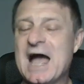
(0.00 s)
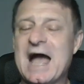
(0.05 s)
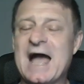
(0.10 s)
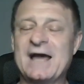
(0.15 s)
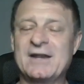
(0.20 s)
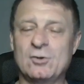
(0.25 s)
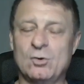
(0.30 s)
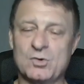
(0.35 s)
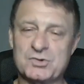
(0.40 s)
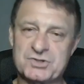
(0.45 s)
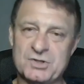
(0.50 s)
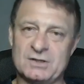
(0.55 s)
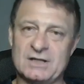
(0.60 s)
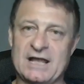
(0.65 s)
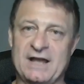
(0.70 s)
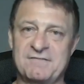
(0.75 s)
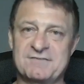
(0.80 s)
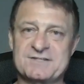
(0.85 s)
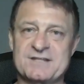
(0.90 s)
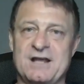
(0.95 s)
and also
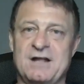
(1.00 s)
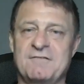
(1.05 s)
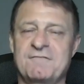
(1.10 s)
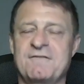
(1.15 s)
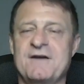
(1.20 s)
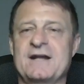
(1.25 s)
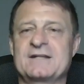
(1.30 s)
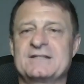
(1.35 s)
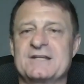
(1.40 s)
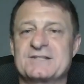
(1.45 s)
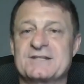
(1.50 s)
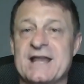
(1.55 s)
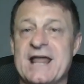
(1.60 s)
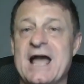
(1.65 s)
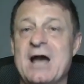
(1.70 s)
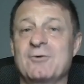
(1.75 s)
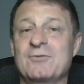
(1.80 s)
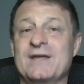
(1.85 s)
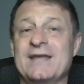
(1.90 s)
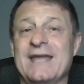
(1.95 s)
lifestyle factors and
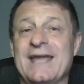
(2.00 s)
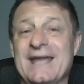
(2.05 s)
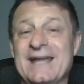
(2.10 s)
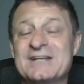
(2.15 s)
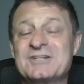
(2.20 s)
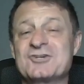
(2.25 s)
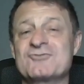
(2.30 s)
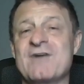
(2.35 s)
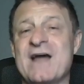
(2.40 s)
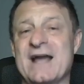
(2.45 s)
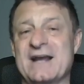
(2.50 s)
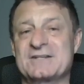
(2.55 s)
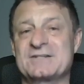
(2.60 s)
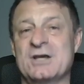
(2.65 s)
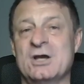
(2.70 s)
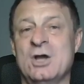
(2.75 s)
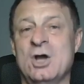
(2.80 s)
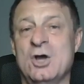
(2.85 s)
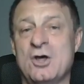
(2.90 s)
how they interact